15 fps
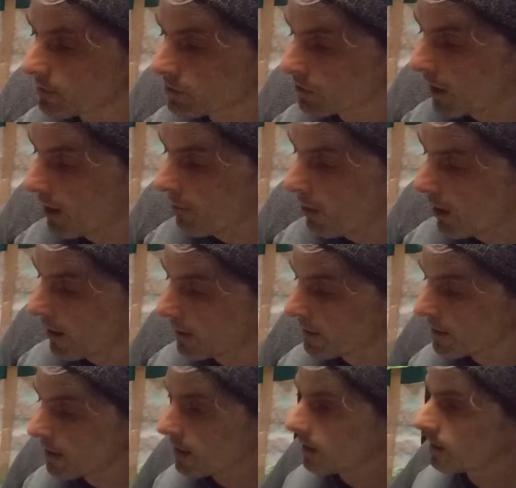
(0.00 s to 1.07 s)
a tripod
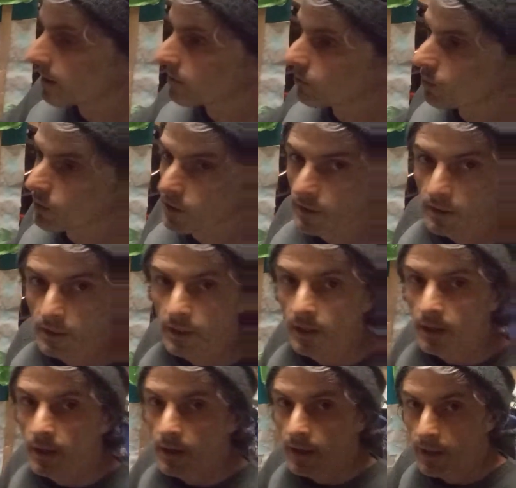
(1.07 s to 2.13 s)
and work
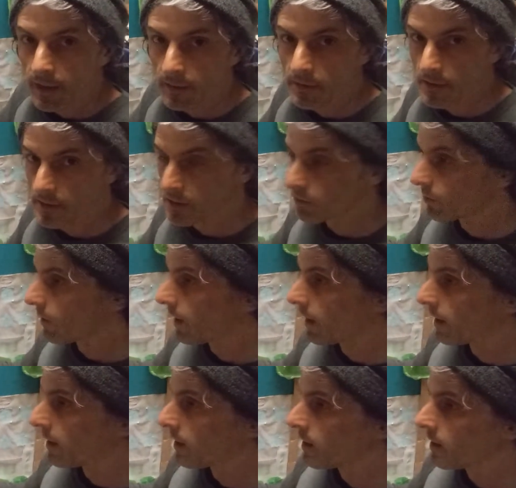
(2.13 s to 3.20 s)
in this
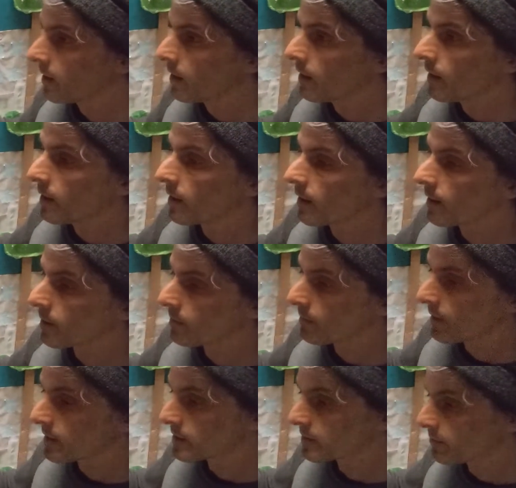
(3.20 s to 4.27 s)
way, as